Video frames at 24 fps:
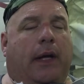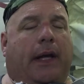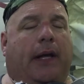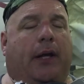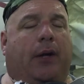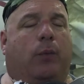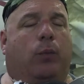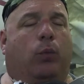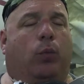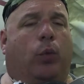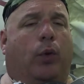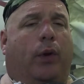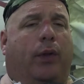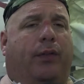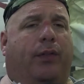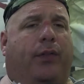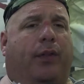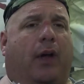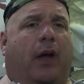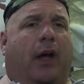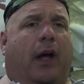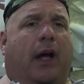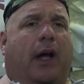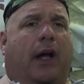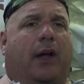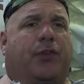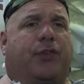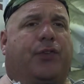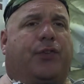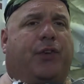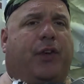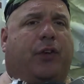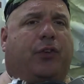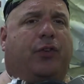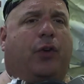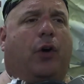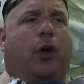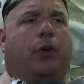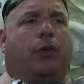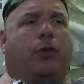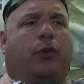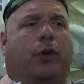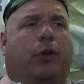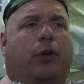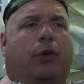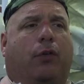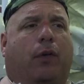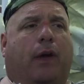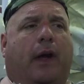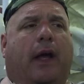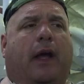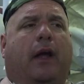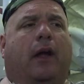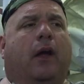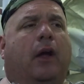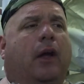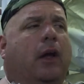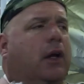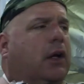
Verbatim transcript: hit them with uh, 600 grit,